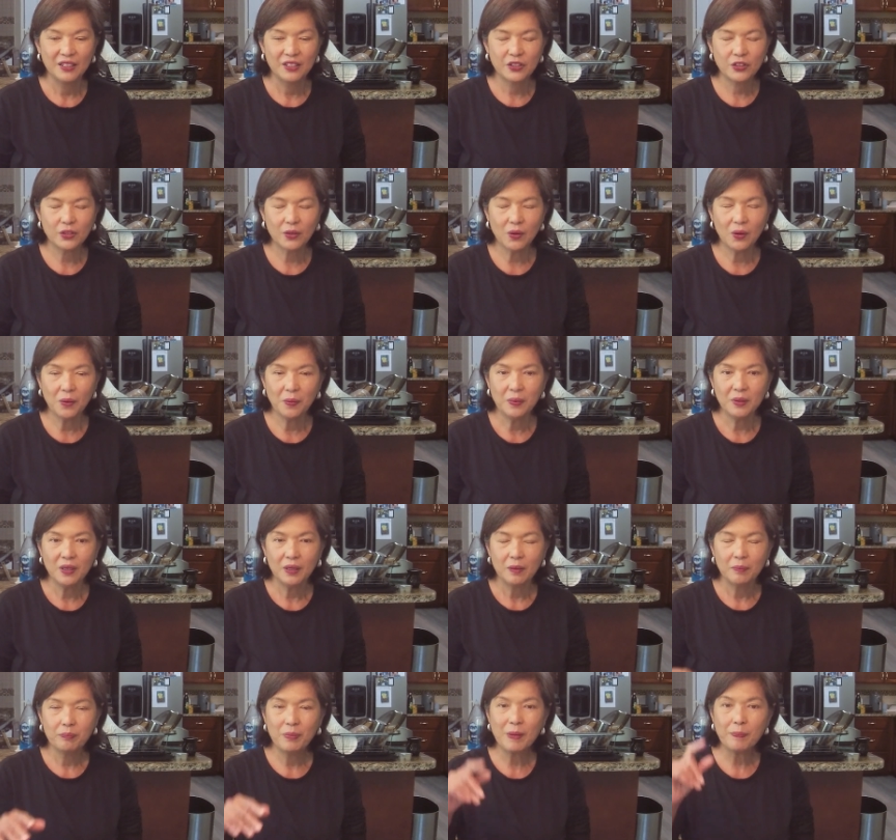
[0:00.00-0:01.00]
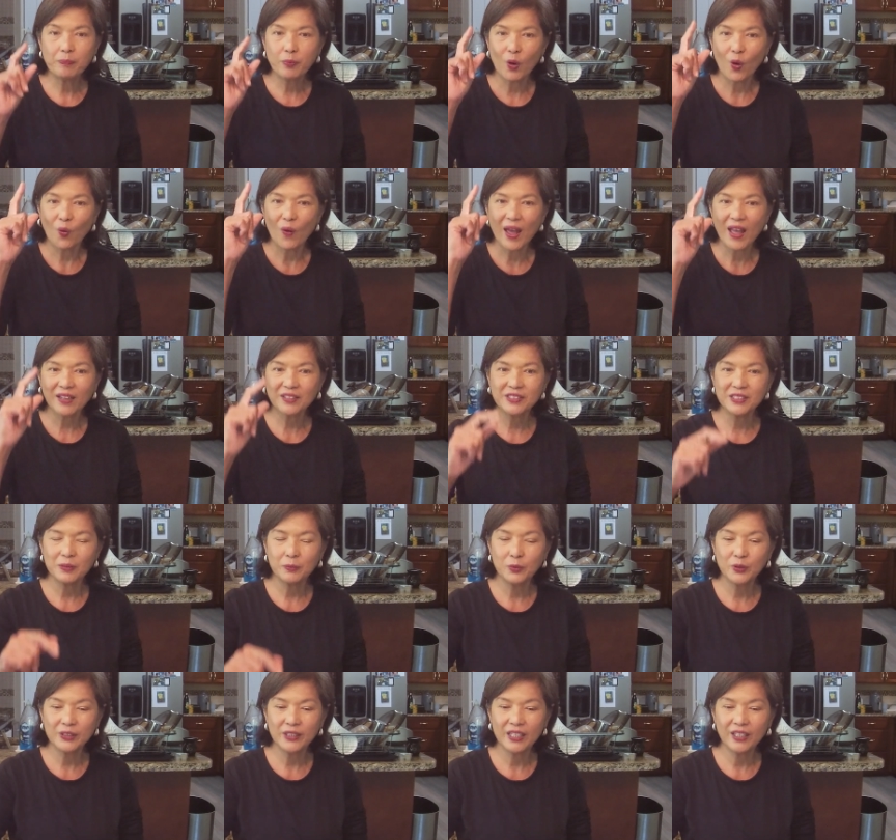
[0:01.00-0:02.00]
So be
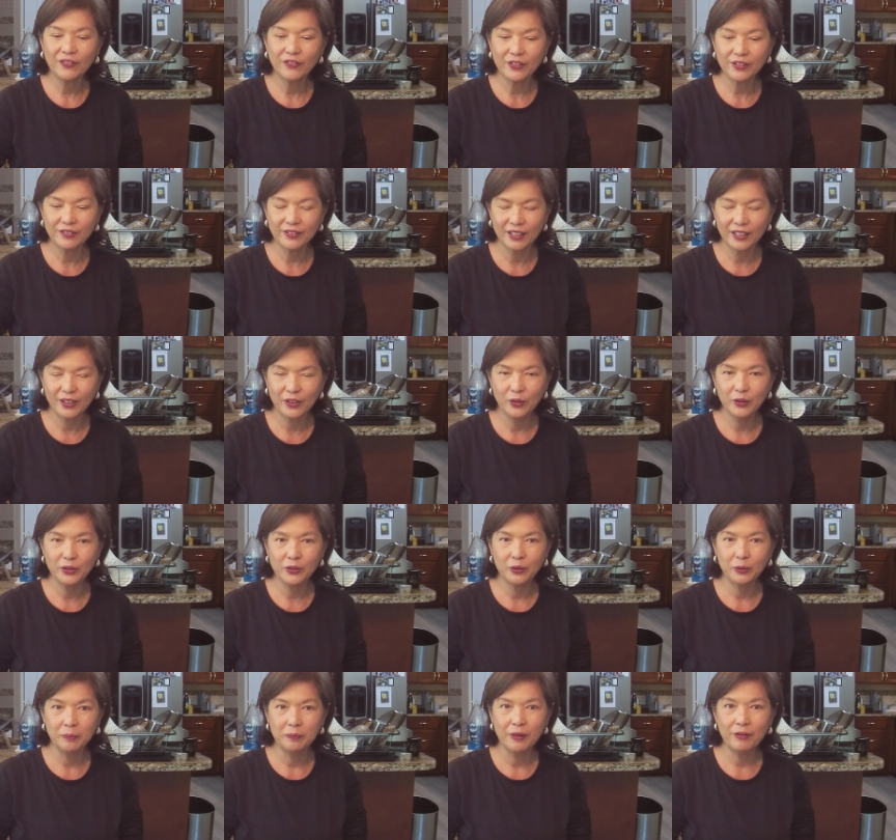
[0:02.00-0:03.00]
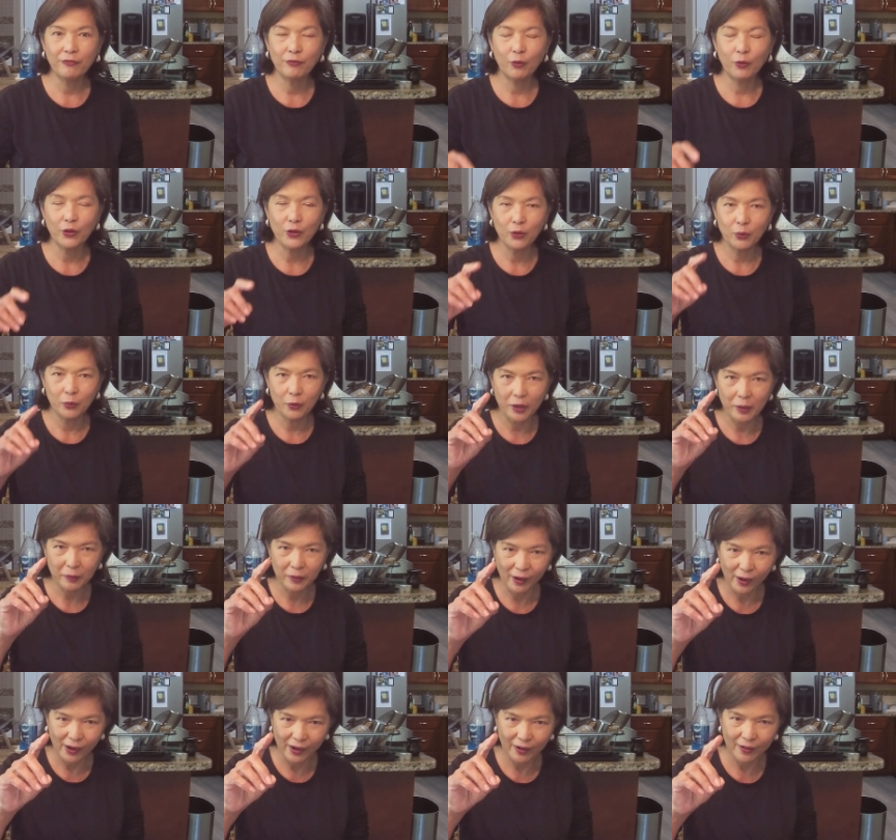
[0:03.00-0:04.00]
proactive with everything you do before you
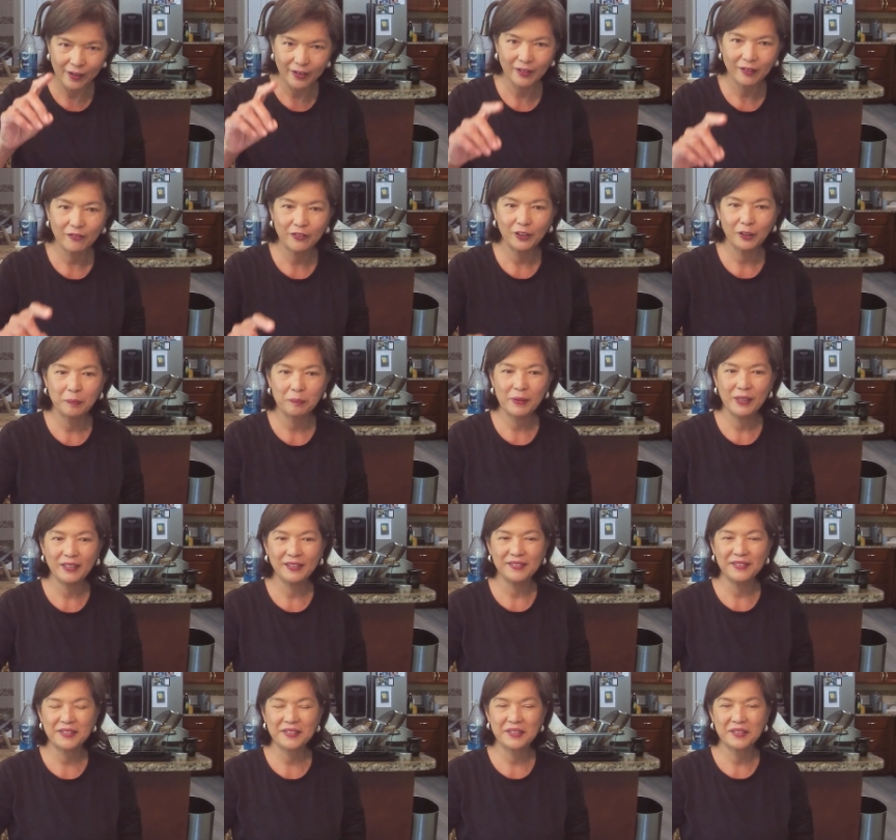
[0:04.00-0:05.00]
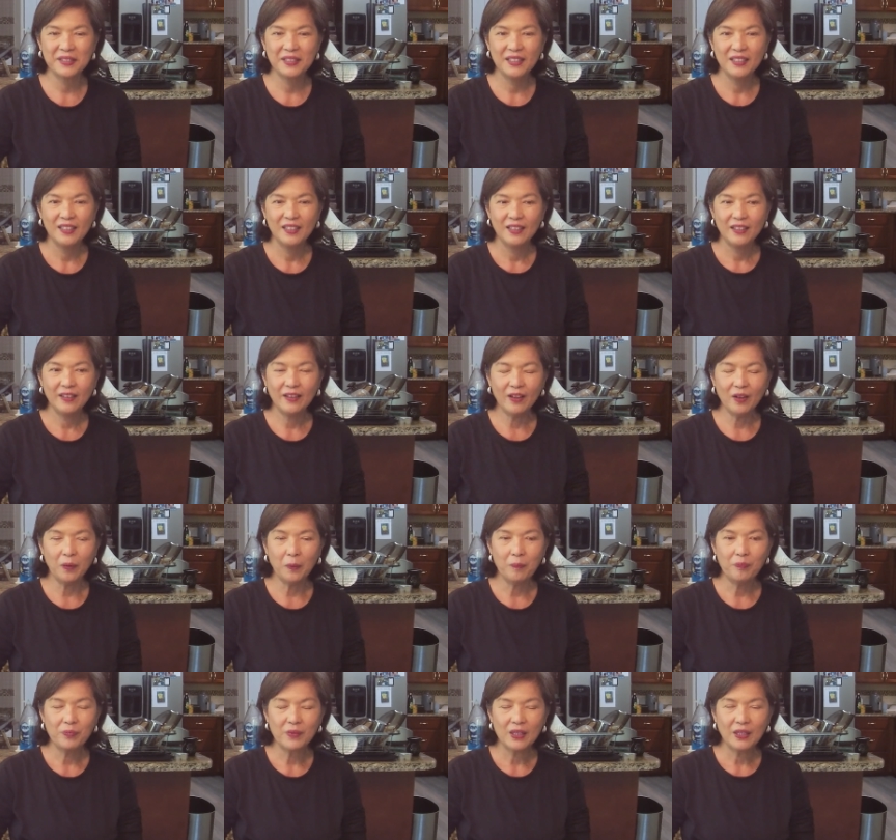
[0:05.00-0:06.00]
retire in the Philippines.
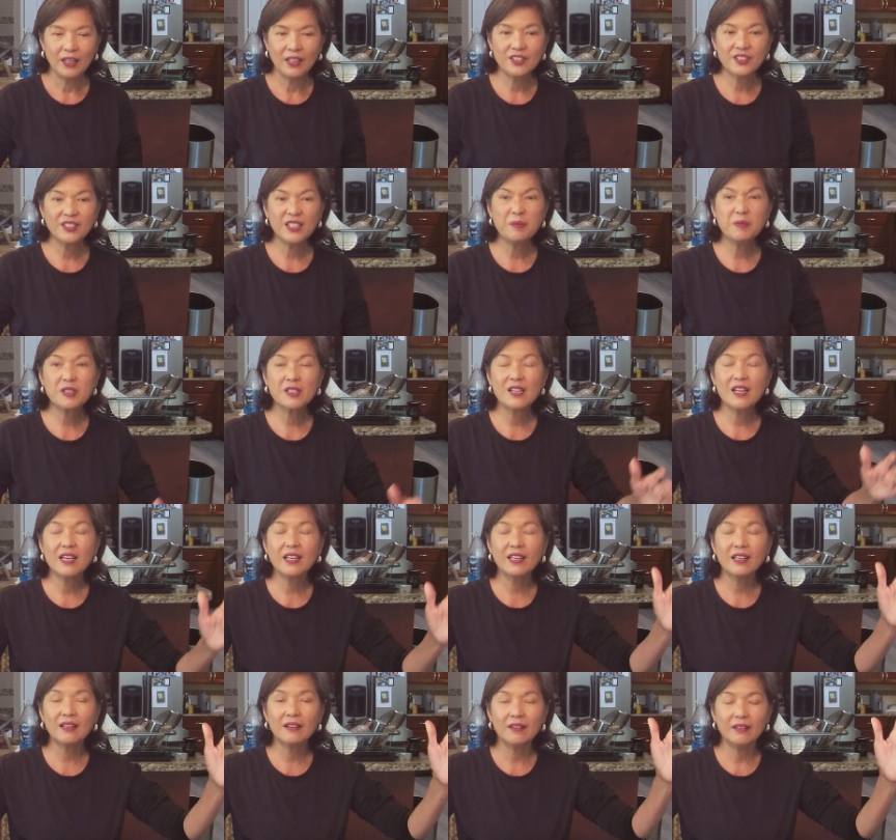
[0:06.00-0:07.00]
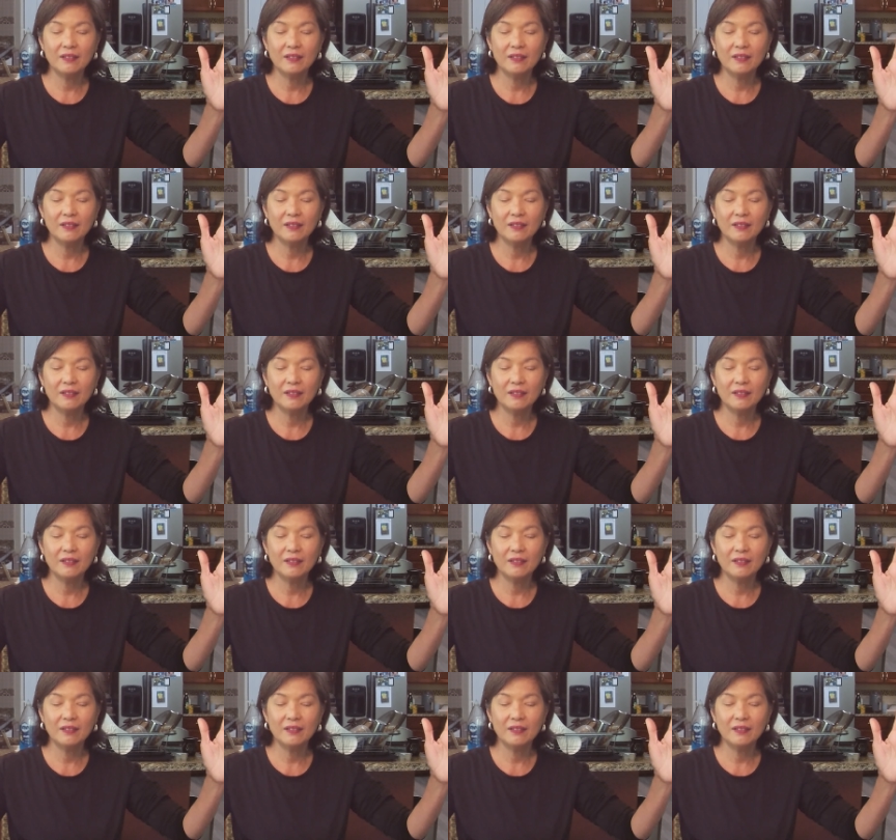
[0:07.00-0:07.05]
Now, it seems like,